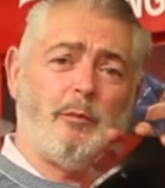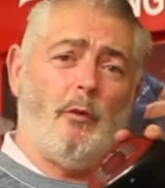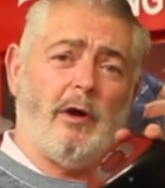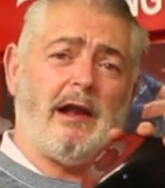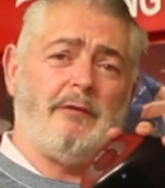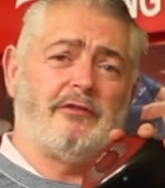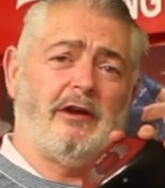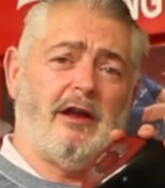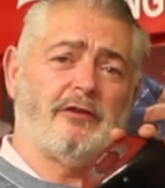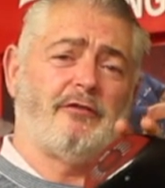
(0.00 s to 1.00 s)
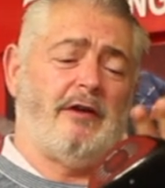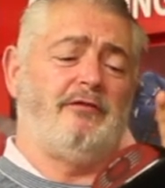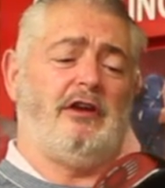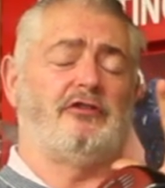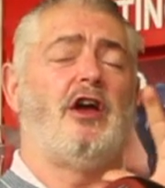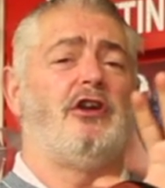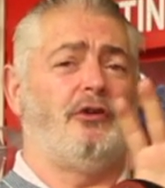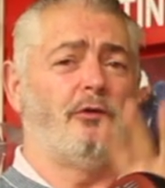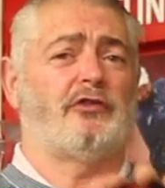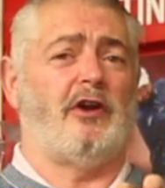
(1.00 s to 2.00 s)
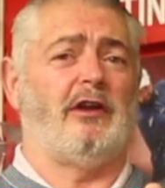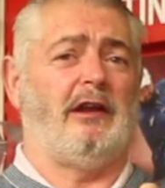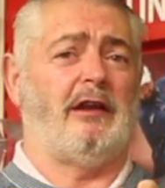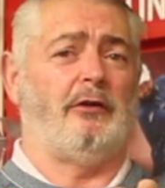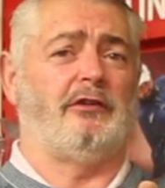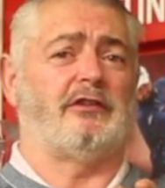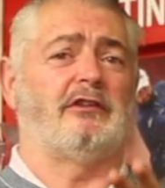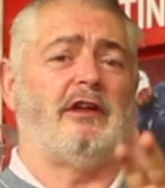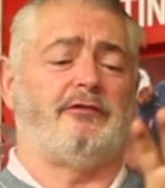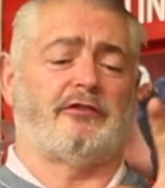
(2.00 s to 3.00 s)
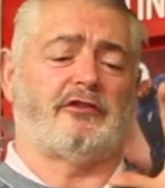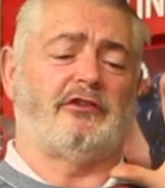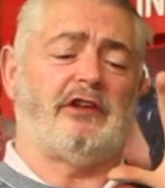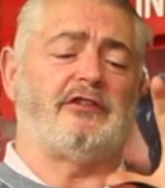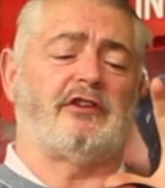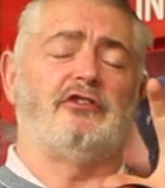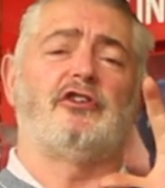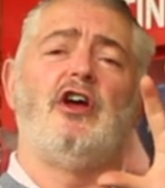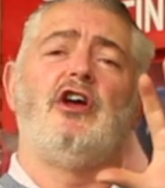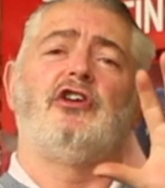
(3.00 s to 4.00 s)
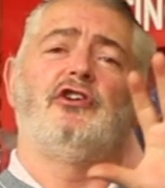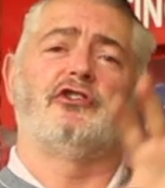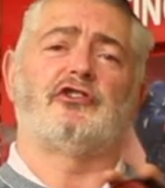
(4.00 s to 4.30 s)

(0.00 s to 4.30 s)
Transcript: bought a club for the last 5 years, you'll certainly notice the distance. You'll